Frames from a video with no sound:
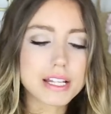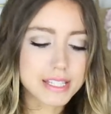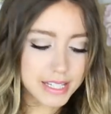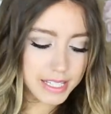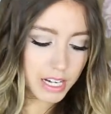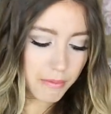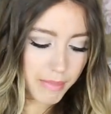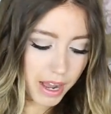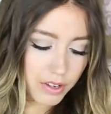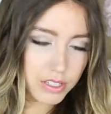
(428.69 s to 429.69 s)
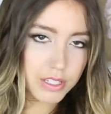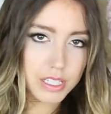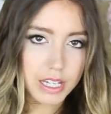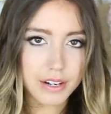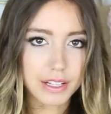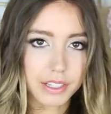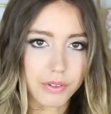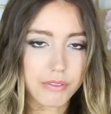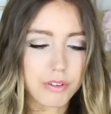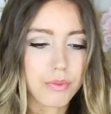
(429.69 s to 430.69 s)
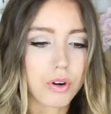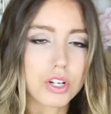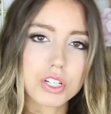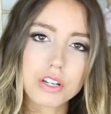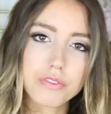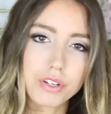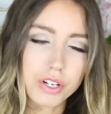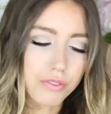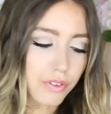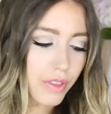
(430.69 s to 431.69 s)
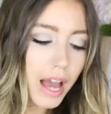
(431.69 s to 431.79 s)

a decent amount so this is kind of like the review portion if you're here for